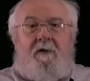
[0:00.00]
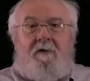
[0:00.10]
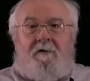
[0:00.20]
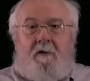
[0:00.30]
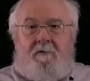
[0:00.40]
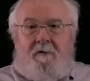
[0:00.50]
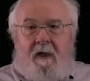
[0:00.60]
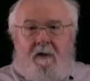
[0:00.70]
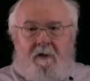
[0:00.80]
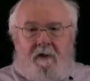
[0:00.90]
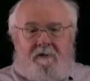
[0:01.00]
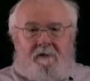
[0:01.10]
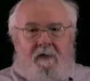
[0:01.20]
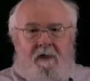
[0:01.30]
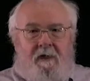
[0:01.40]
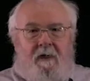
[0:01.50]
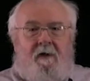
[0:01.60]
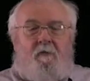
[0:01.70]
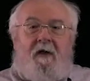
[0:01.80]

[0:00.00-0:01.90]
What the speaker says: So now let's see if